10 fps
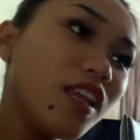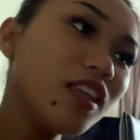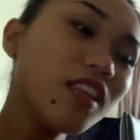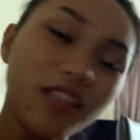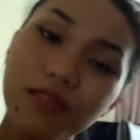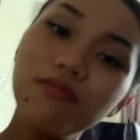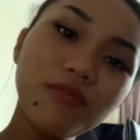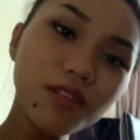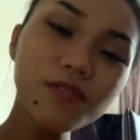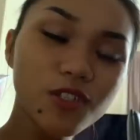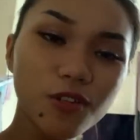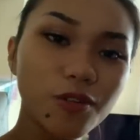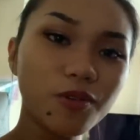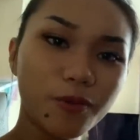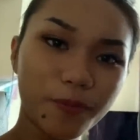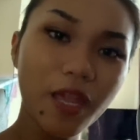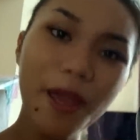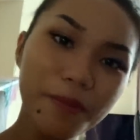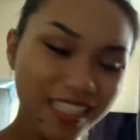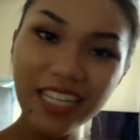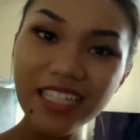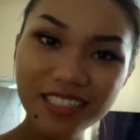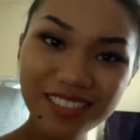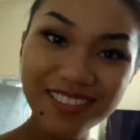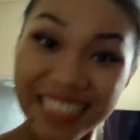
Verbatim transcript: and that gives you happiness.